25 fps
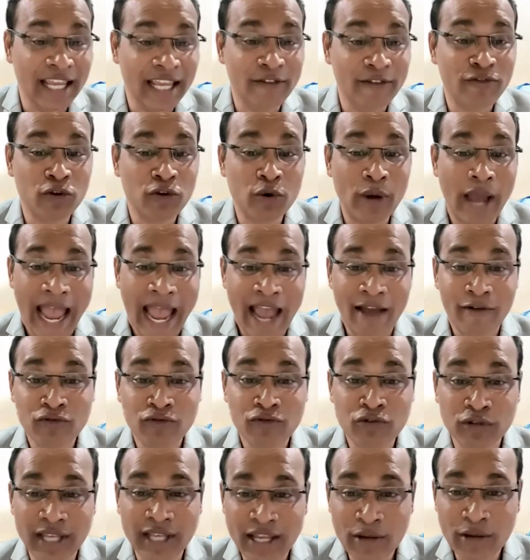if you have
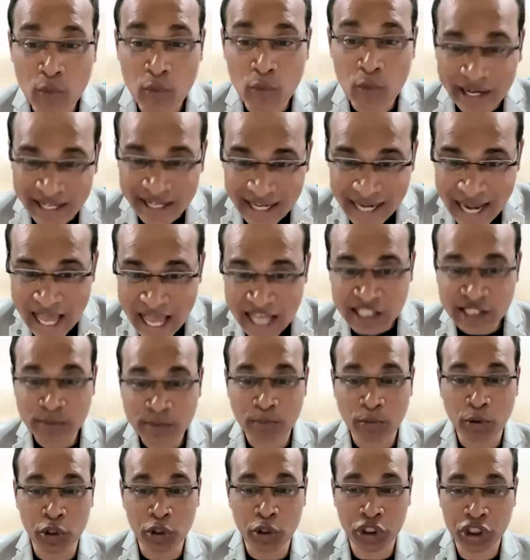to give one
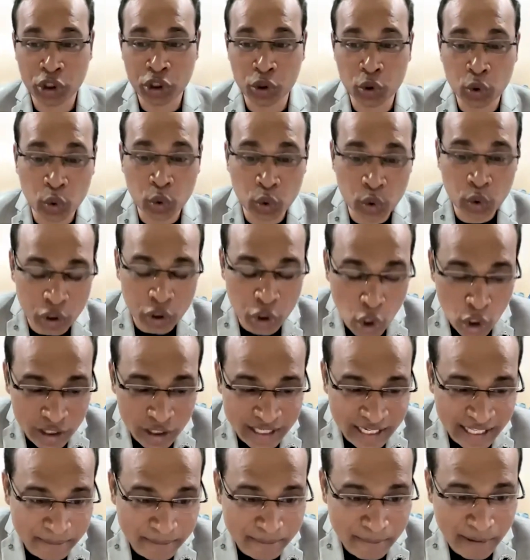last push to
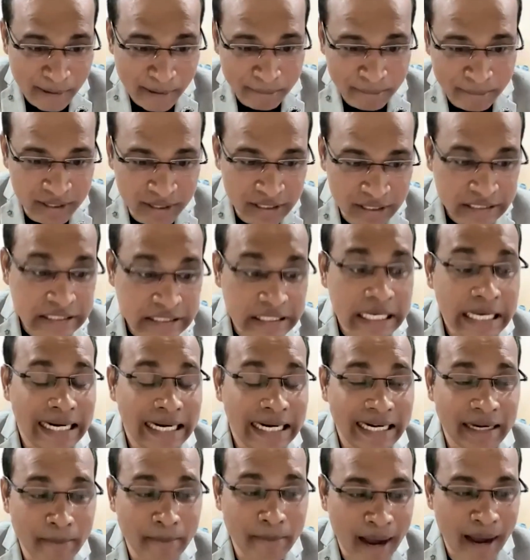your team members,
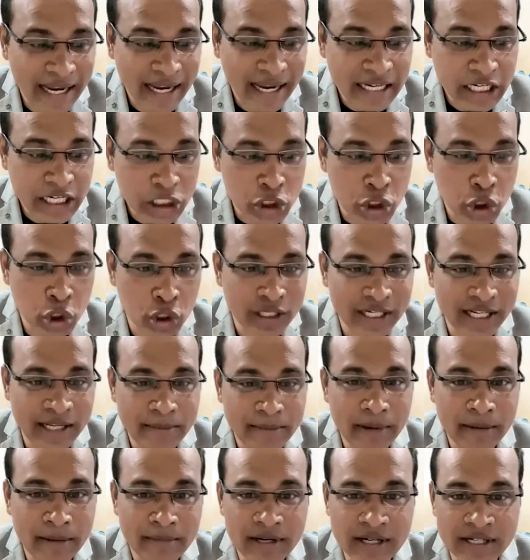reminder to your
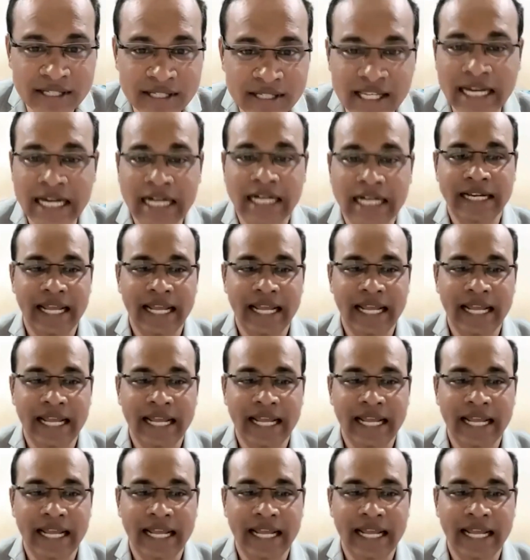team members,